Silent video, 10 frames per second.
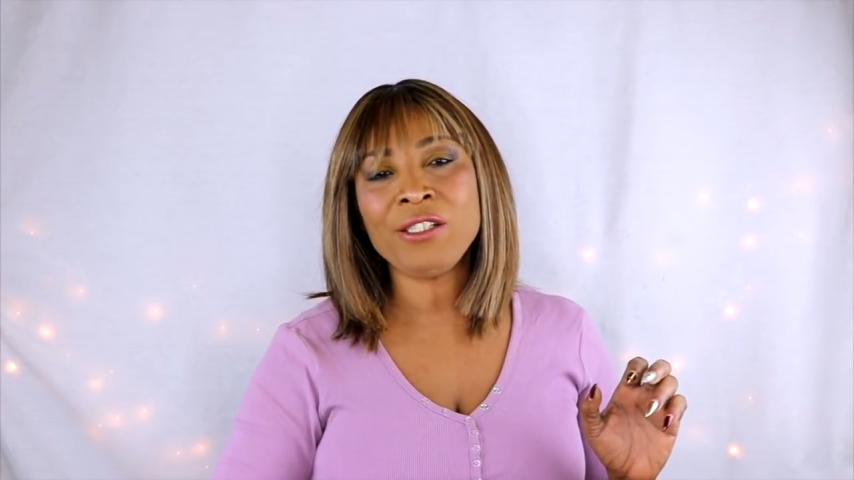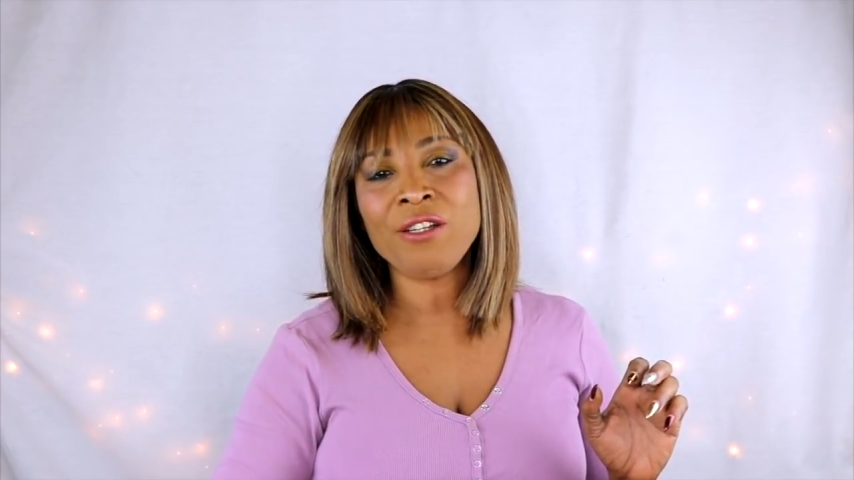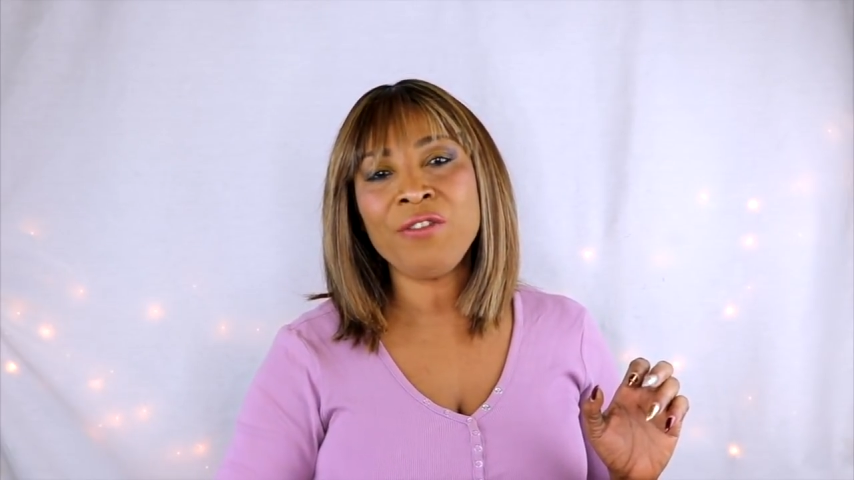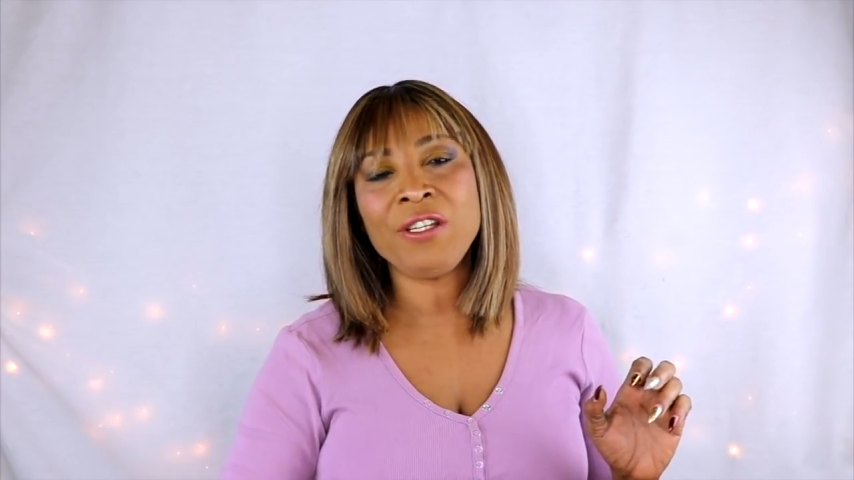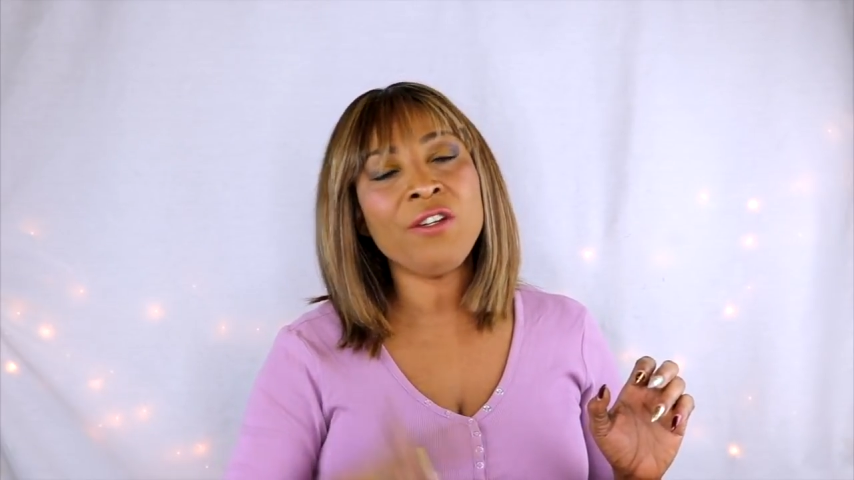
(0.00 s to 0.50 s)
the
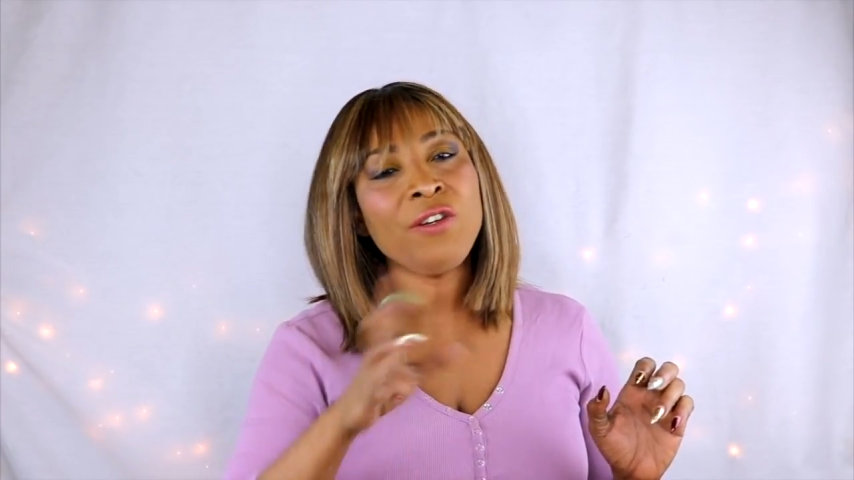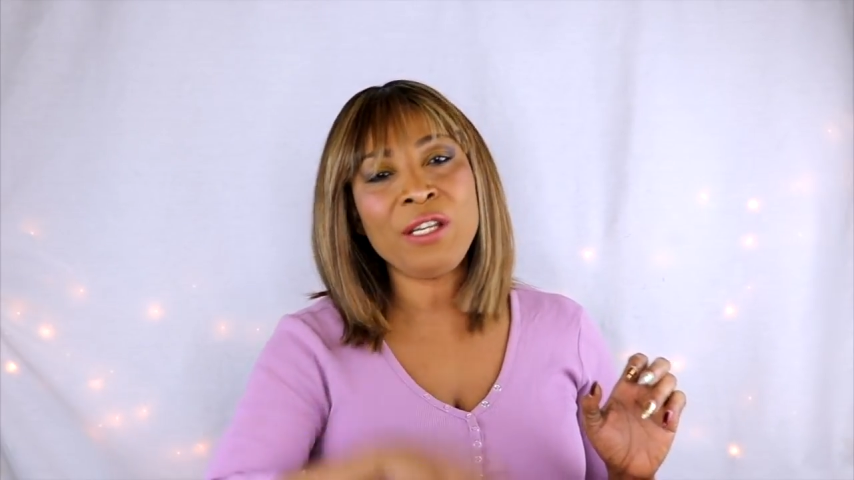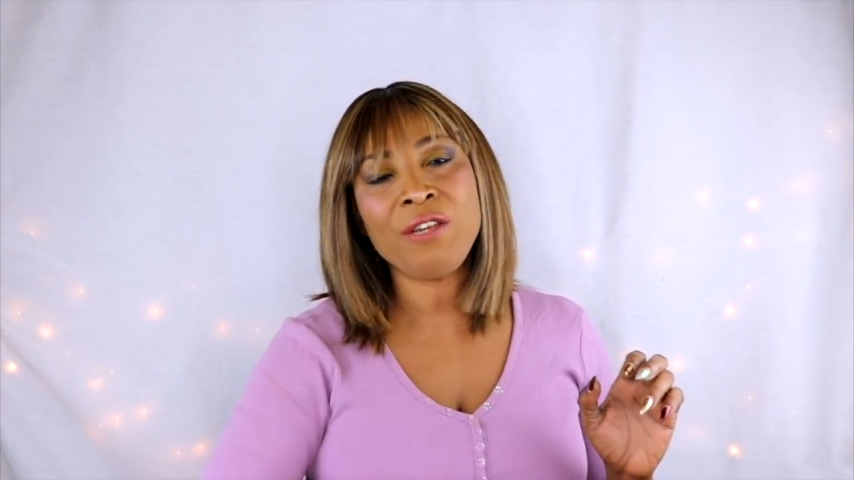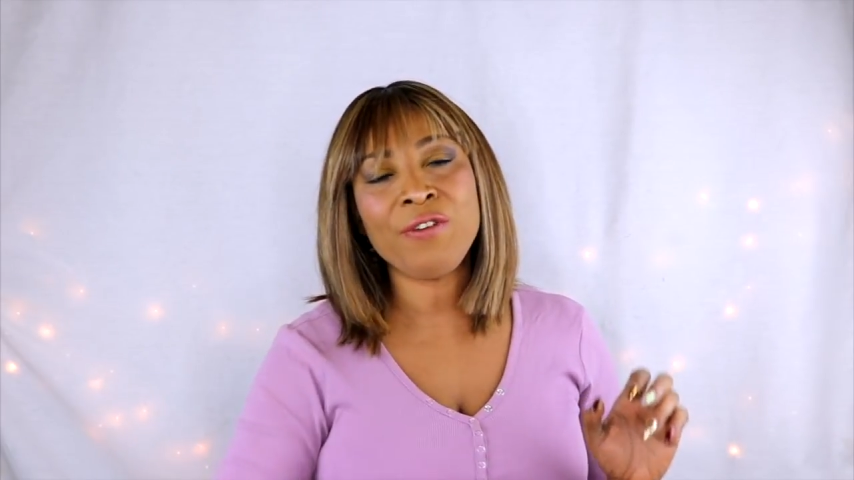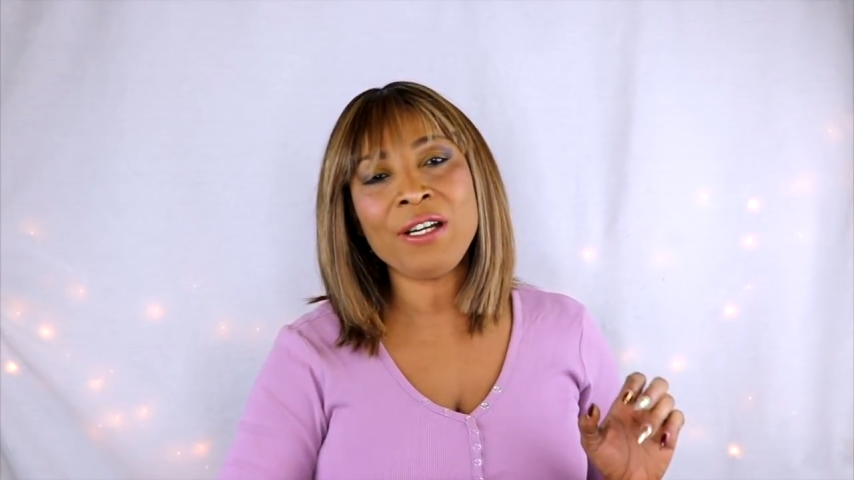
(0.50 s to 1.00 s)
video
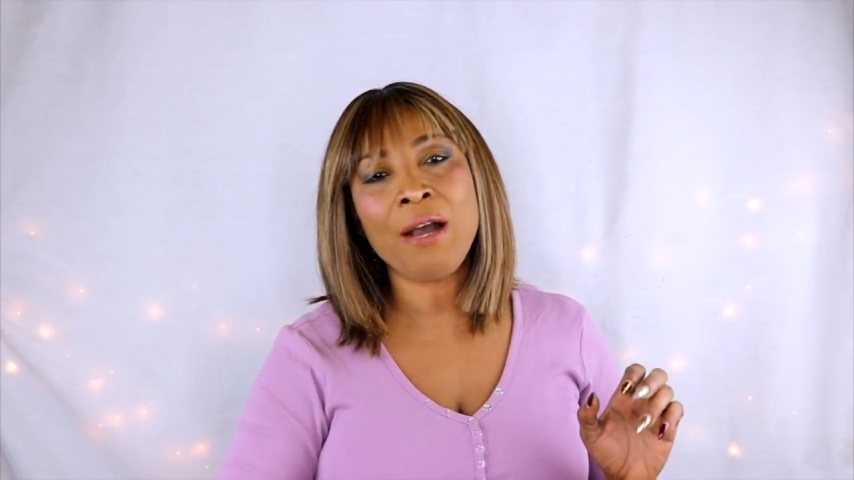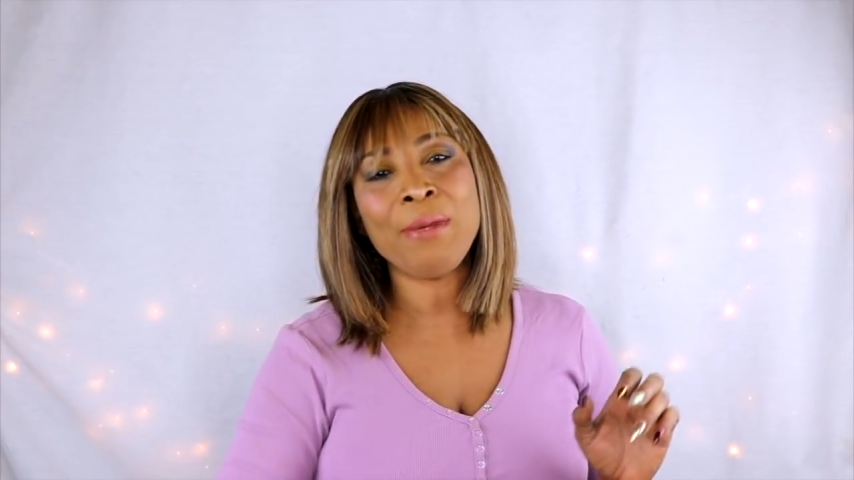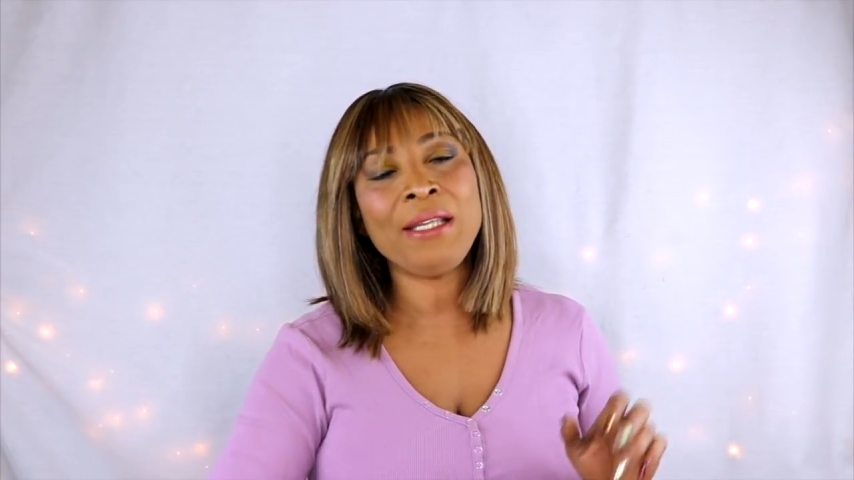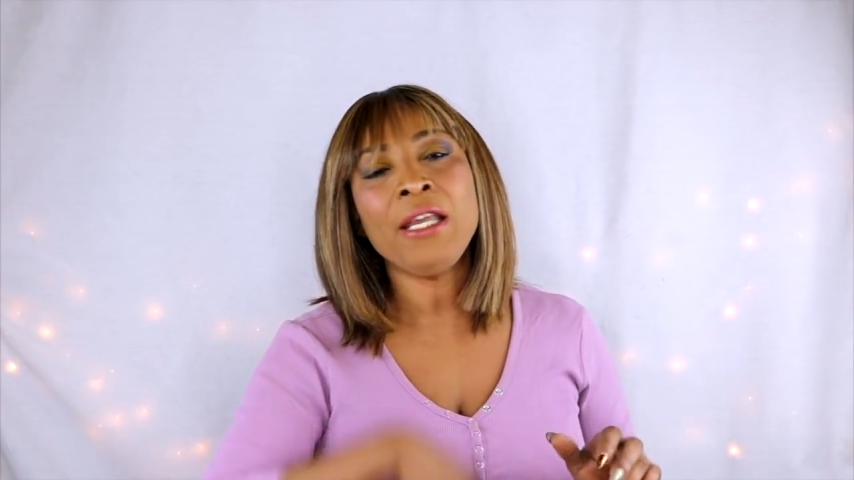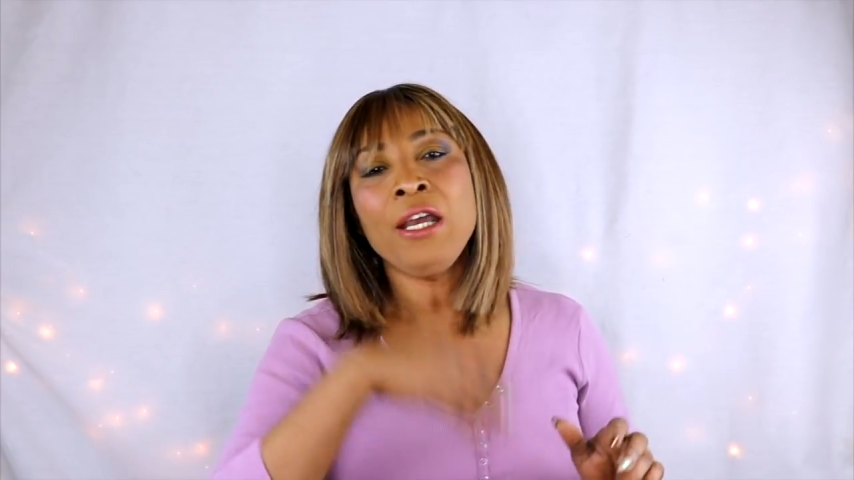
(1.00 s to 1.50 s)
leave a
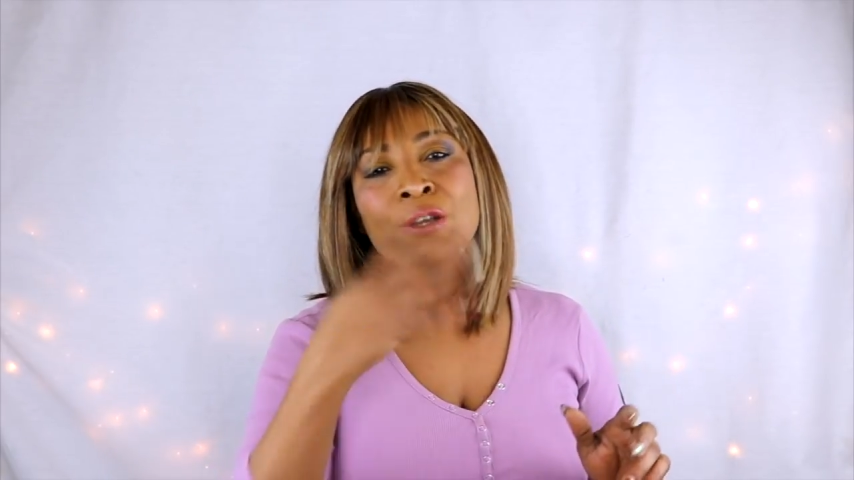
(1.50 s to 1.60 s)
comment